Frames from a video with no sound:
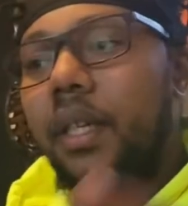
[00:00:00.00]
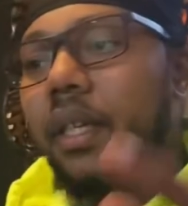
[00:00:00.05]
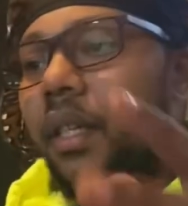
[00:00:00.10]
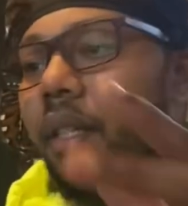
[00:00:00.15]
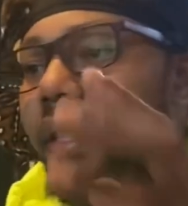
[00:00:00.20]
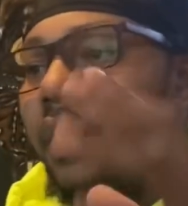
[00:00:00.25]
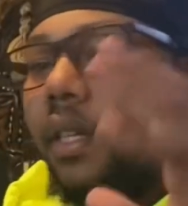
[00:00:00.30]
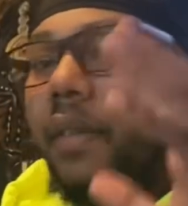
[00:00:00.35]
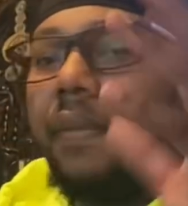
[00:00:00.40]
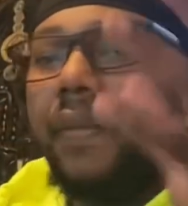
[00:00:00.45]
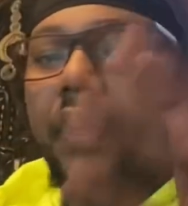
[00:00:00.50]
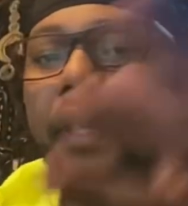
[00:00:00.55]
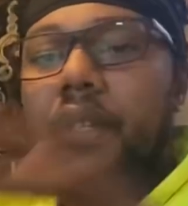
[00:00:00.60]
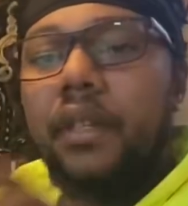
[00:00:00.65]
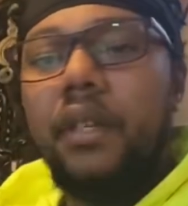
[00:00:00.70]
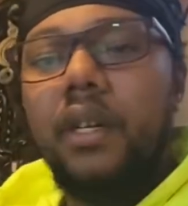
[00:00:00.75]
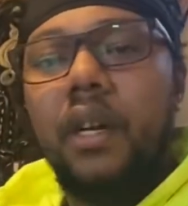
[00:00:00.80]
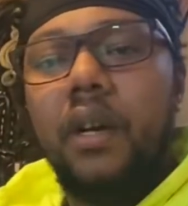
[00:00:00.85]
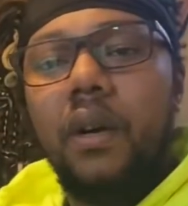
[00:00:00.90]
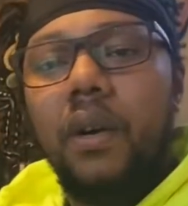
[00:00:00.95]
different, you
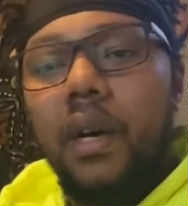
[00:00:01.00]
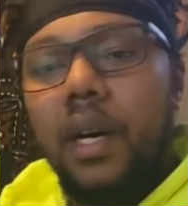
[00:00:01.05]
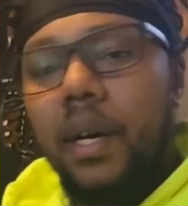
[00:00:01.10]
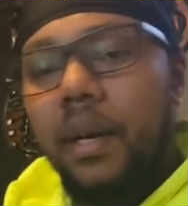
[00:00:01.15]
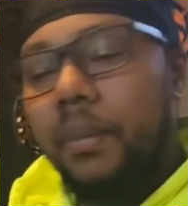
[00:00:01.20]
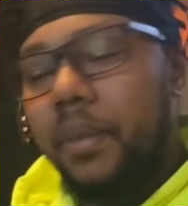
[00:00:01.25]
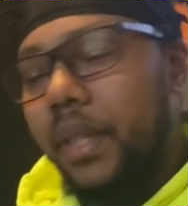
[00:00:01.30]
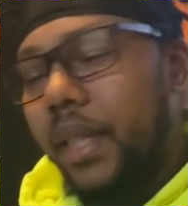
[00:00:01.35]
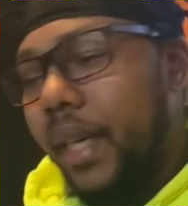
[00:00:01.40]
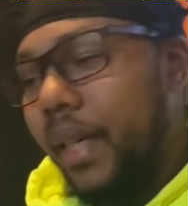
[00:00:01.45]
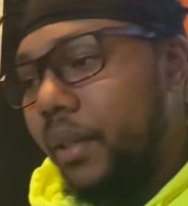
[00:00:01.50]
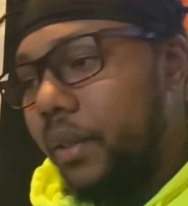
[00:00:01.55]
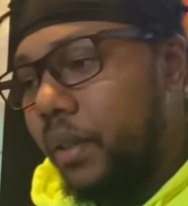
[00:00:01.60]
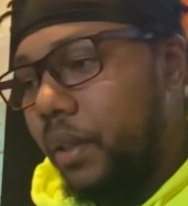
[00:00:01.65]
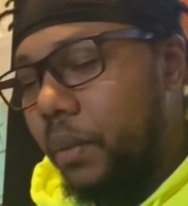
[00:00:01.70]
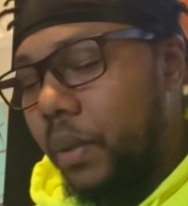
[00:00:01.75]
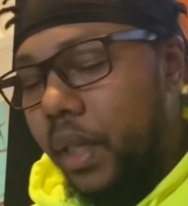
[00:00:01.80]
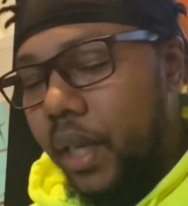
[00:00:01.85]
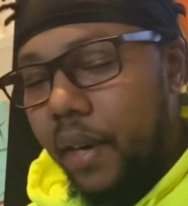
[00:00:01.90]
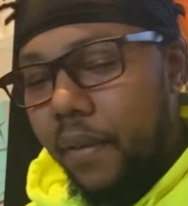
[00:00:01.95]
know, um, channels or
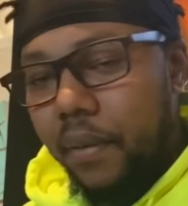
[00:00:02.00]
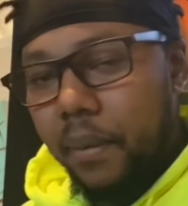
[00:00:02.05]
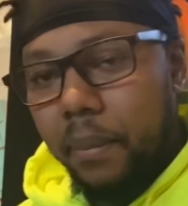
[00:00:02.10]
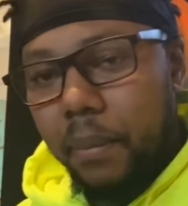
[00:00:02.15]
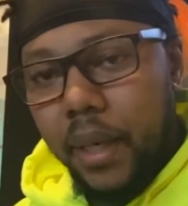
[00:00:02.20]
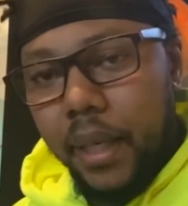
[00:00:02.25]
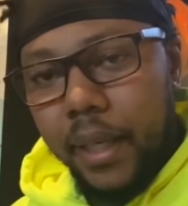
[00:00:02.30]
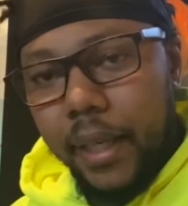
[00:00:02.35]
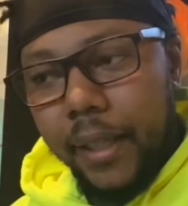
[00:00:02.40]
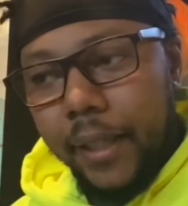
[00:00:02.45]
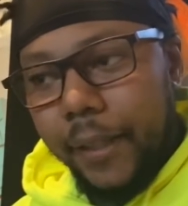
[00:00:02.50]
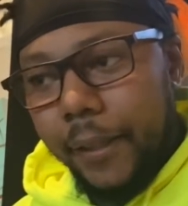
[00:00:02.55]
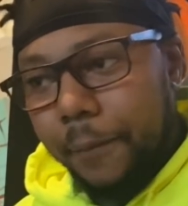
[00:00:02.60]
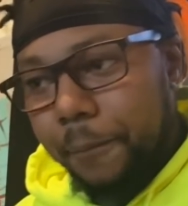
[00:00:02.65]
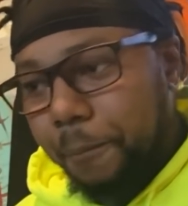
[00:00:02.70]
whatever. But uh,